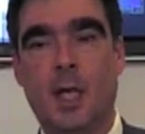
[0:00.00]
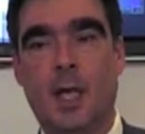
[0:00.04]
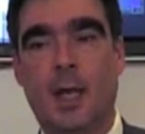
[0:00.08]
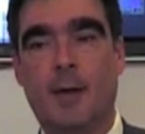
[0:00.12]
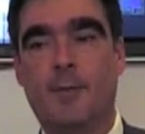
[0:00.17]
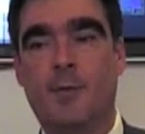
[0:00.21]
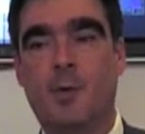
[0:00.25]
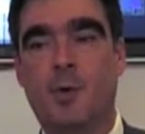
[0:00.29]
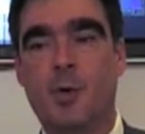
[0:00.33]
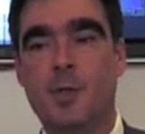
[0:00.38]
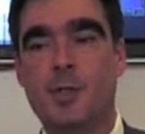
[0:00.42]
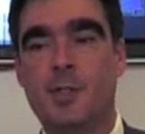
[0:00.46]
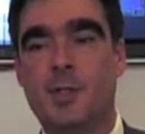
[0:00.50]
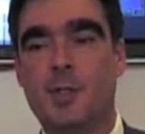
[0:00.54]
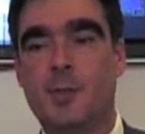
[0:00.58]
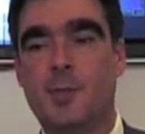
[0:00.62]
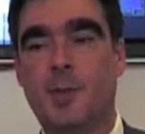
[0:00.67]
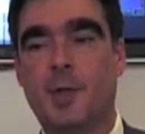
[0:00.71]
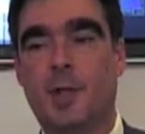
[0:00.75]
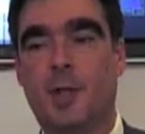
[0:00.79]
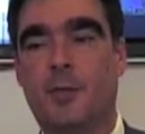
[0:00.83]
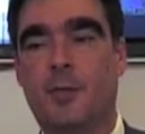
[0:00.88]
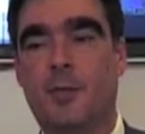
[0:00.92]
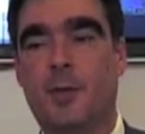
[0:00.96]
And of course, it's
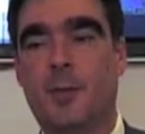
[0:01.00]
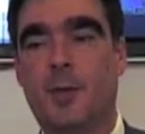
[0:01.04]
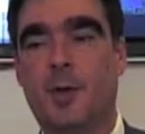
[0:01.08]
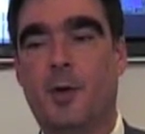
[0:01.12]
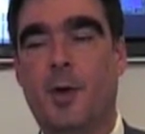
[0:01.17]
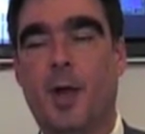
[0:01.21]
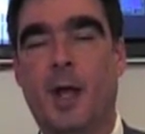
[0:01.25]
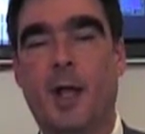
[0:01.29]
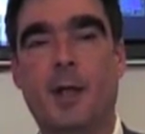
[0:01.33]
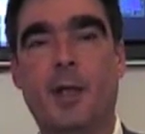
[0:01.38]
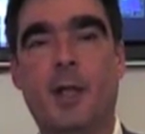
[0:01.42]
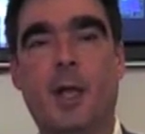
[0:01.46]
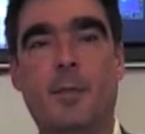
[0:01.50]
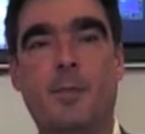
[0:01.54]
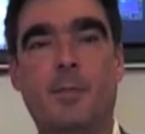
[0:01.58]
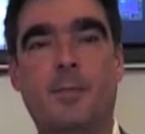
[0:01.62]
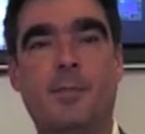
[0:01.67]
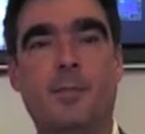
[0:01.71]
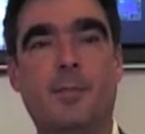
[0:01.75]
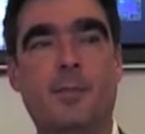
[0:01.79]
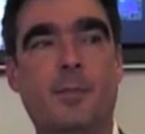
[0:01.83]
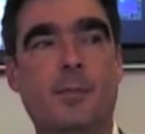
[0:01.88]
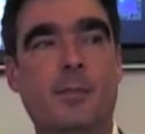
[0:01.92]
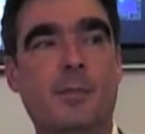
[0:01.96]
built from the ground
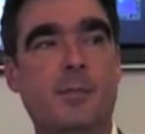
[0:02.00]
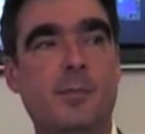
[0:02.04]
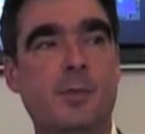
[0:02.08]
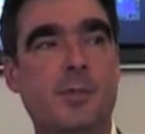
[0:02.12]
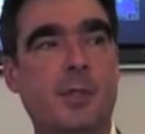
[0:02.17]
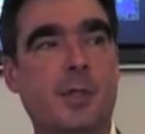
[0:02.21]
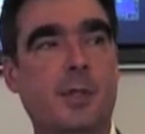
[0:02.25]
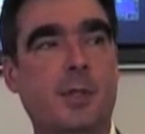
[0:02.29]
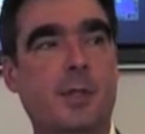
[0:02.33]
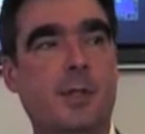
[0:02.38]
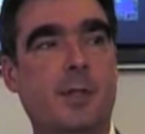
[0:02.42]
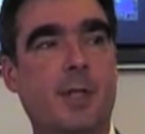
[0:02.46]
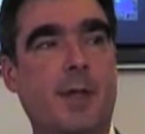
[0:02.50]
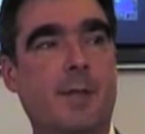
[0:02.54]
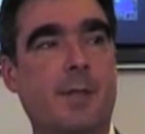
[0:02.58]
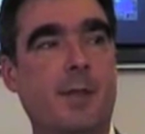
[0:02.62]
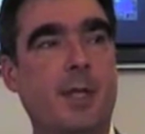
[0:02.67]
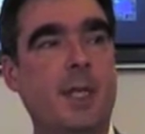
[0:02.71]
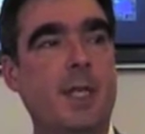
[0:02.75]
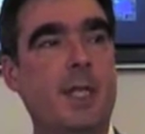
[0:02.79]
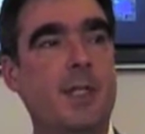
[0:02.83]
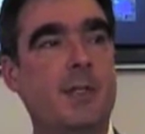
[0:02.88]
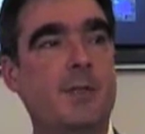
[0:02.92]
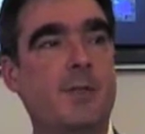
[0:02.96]
up to have
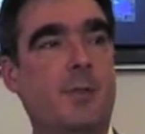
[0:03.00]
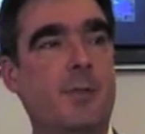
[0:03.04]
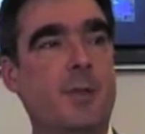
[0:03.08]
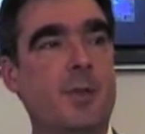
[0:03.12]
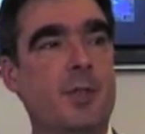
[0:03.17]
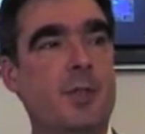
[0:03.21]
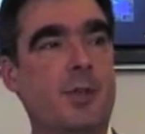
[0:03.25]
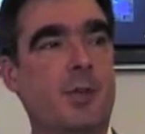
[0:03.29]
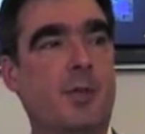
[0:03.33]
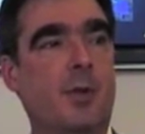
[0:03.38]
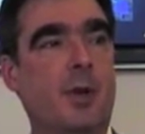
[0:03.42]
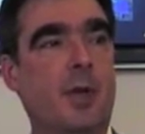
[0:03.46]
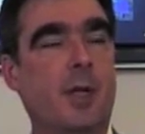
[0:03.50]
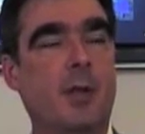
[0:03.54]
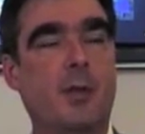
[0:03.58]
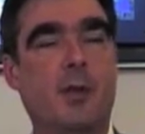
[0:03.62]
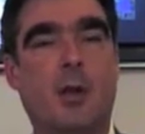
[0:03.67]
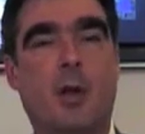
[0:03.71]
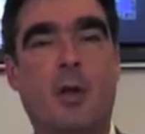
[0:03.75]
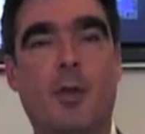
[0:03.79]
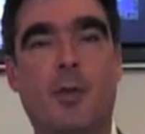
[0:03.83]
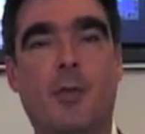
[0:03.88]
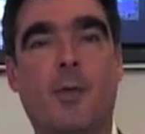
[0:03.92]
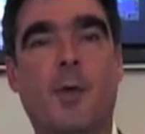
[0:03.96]
the needs for mission
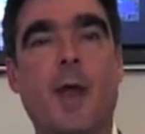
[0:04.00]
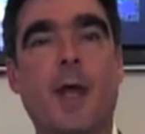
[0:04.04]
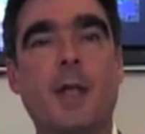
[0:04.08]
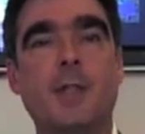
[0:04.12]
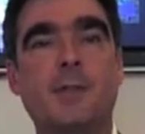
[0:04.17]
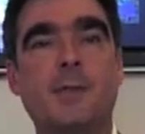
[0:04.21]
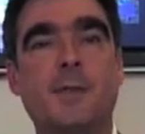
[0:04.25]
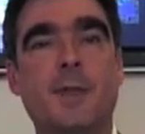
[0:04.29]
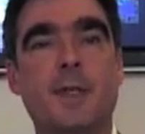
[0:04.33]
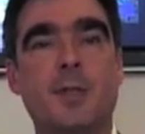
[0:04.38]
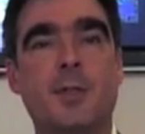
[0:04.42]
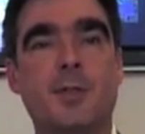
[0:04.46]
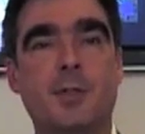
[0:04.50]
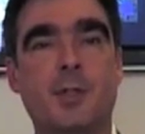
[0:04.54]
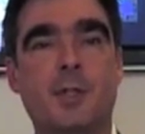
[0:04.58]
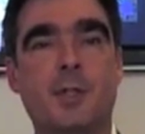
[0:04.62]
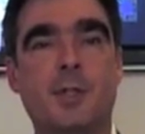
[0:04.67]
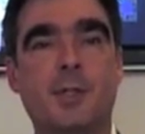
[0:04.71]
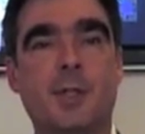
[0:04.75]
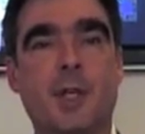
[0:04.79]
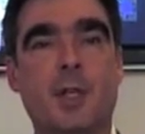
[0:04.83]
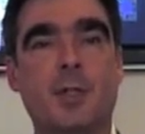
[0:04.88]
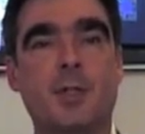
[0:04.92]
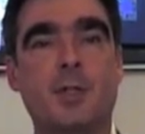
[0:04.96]
critical, all the RAS features
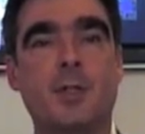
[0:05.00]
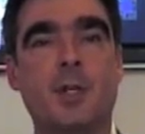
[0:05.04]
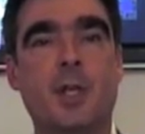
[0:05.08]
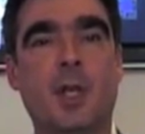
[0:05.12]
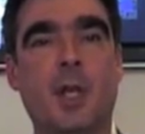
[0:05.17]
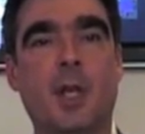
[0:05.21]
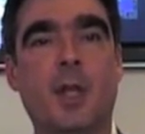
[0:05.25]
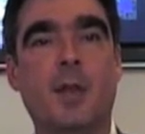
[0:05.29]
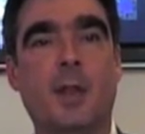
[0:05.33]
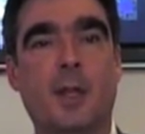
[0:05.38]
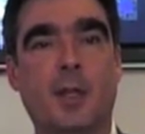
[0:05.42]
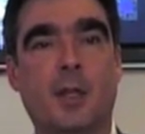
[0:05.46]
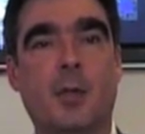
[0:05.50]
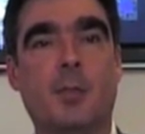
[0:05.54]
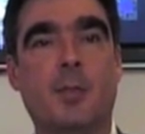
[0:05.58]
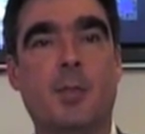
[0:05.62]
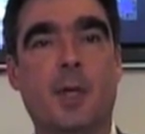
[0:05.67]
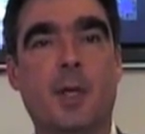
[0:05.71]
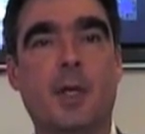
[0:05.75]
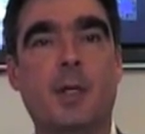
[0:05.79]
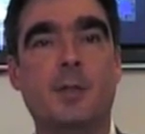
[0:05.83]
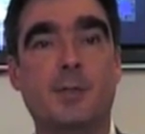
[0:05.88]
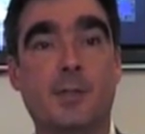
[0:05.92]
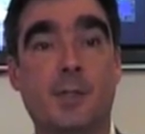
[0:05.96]
and such that the
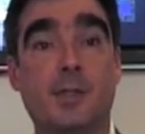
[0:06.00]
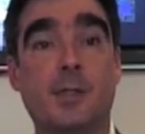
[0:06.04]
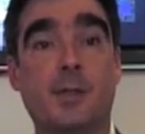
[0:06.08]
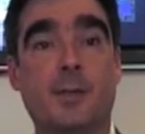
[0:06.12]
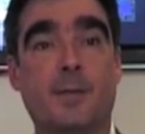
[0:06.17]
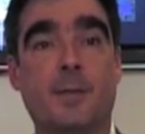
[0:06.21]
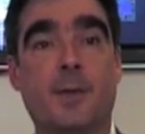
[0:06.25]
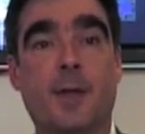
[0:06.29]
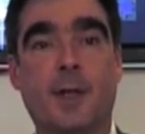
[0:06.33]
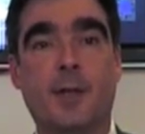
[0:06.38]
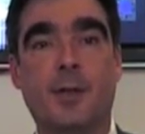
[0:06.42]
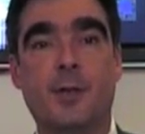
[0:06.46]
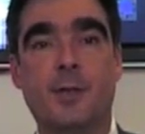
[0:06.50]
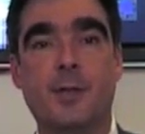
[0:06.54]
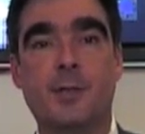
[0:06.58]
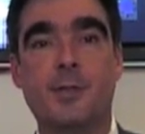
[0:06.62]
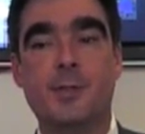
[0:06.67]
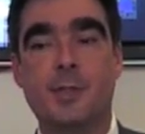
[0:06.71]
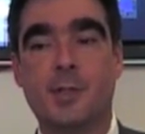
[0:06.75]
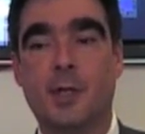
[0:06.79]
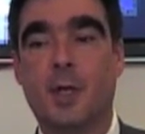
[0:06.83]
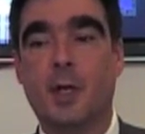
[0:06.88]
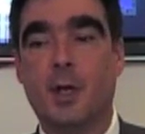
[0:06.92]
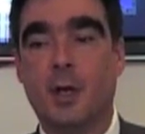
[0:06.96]
big system
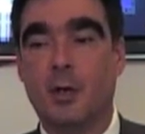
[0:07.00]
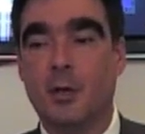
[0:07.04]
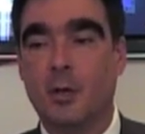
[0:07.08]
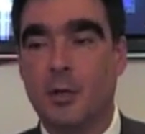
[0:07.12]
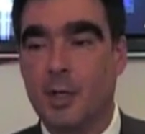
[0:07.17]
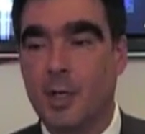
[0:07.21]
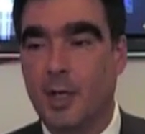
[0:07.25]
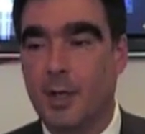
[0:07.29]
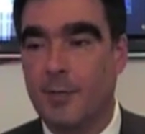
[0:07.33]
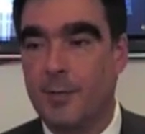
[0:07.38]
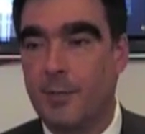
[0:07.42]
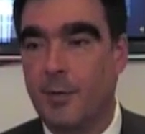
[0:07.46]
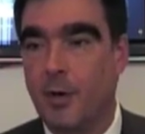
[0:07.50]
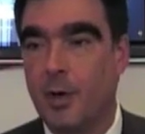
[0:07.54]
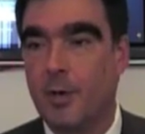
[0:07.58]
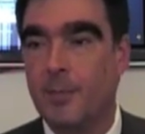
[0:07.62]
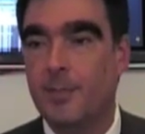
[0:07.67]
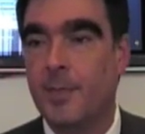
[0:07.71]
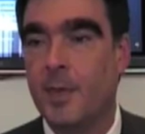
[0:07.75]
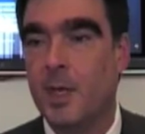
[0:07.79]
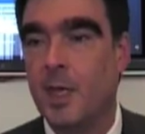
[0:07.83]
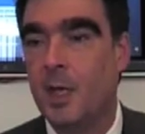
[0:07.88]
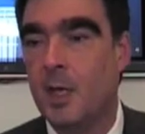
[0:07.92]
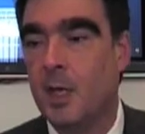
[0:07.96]
vendors are looking for.
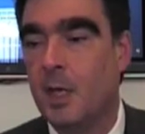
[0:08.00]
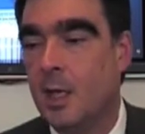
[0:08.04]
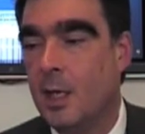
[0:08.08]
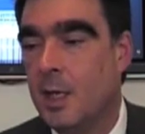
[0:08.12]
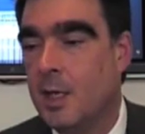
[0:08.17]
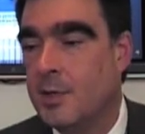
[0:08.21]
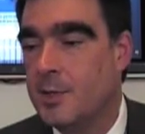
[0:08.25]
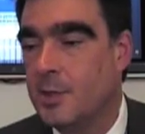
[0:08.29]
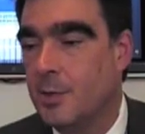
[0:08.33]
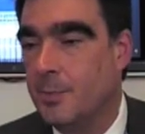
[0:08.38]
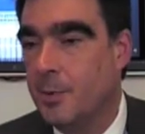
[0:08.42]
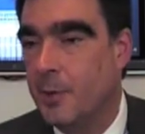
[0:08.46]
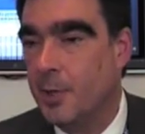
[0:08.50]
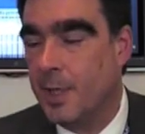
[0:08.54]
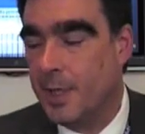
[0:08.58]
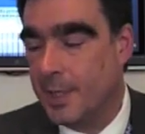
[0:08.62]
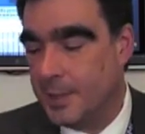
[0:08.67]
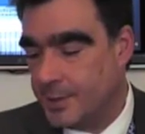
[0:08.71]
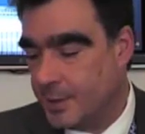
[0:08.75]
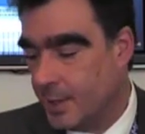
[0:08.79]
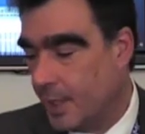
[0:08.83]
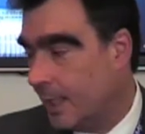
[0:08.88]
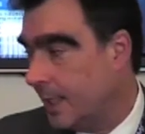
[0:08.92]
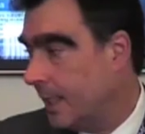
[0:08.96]
So pretty
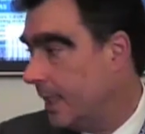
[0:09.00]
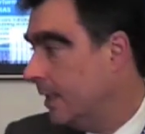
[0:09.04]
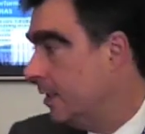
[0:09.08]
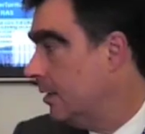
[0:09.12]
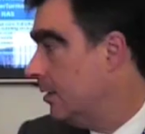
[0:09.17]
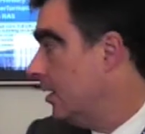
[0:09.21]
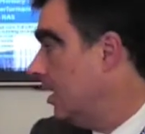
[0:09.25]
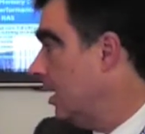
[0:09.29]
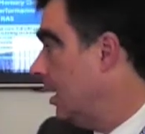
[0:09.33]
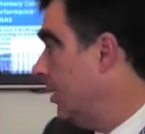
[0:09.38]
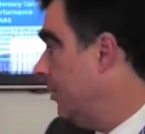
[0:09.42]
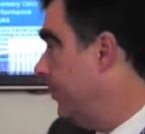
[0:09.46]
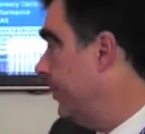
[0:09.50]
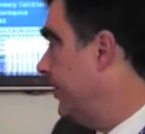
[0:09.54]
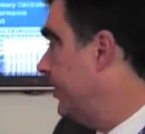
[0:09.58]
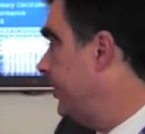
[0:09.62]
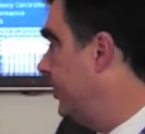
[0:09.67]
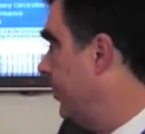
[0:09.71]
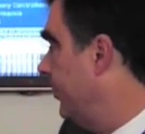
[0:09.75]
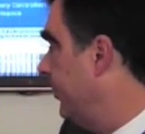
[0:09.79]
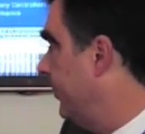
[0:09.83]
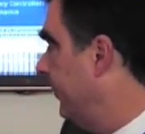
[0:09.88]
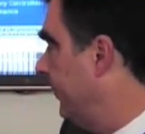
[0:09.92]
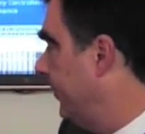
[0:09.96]
exciting. We
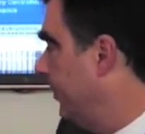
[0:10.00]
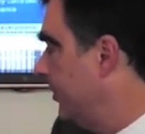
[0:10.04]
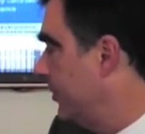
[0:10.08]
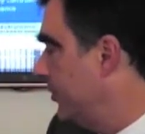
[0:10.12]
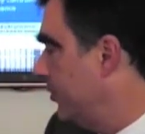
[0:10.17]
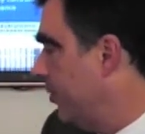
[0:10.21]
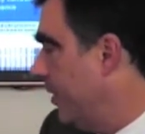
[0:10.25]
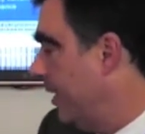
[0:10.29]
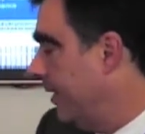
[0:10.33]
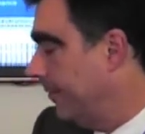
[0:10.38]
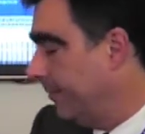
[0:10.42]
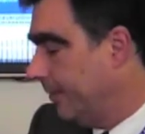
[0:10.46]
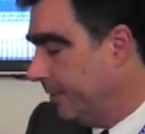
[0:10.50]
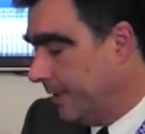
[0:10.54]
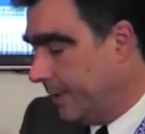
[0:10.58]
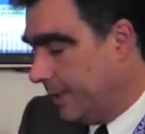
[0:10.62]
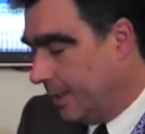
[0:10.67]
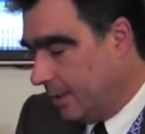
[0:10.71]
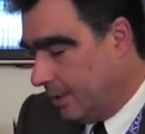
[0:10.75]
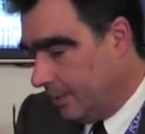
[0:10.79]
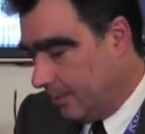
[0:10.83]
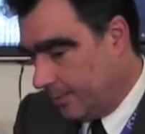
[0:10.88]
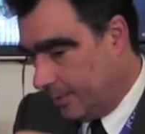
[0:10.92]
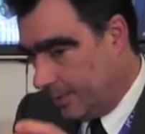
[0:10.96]
showed the first wafer
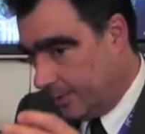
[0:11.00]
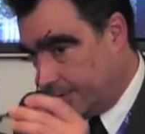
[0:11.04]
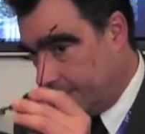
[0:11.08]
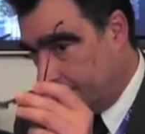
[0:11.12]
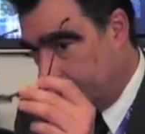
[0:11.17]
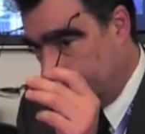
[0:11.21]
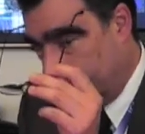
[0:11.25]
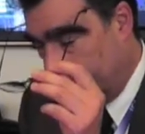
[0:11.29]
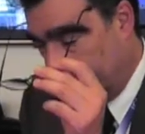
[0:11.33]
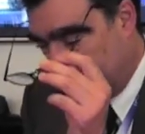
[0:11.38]
here with